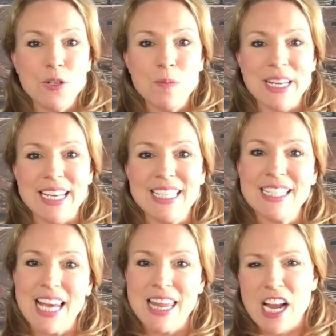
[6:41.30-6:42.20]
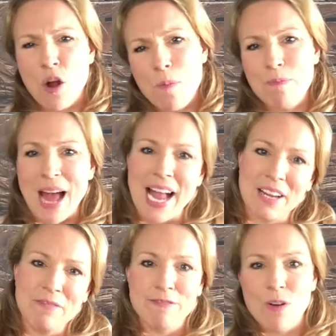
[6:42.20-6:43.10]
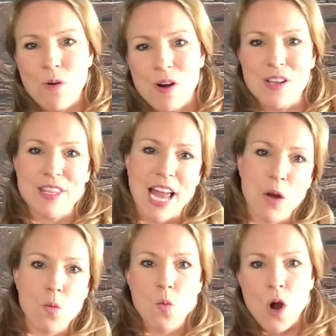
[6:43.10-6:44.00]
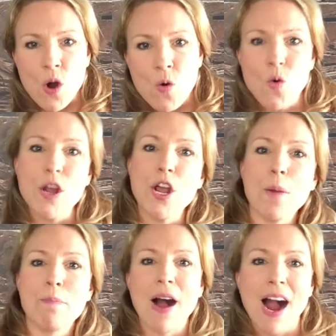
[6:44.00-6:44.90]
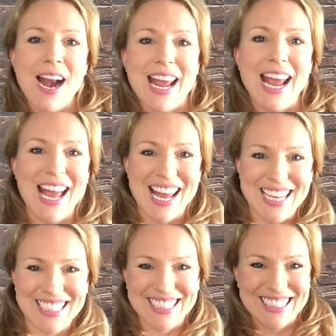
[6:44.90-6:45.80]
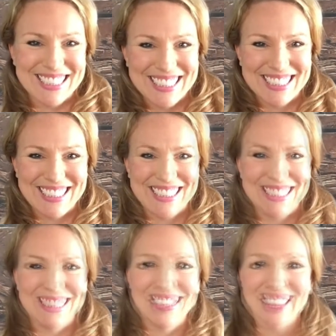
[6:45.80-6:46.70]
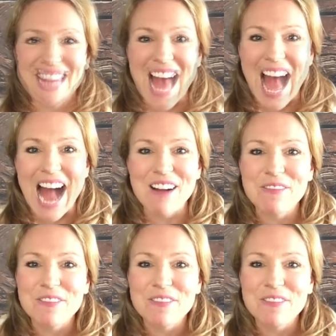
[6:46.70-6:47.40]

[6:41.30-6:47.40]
P's and they go back and forth like, woo, you're partying. Laugh.